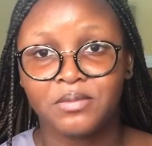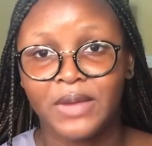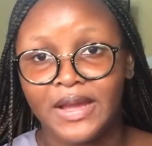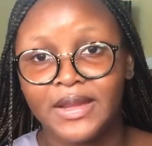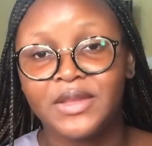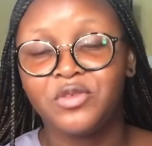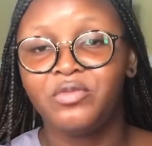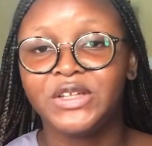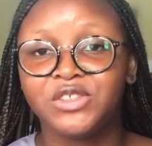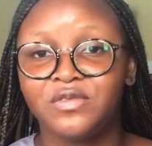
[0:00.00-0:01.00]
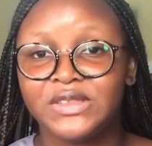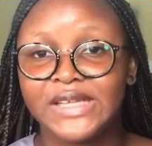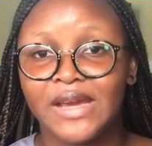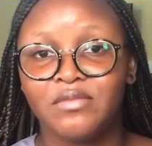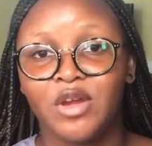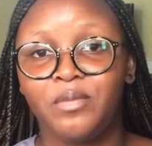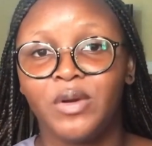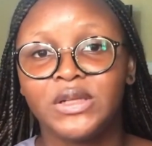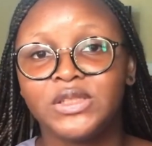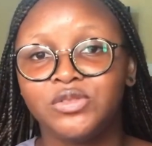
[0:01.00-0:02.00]
and then the rest of the time you are
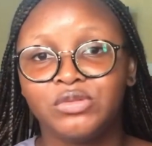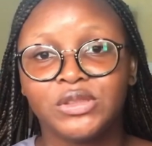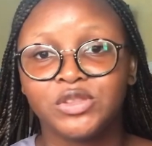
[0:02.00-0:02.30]
probably doing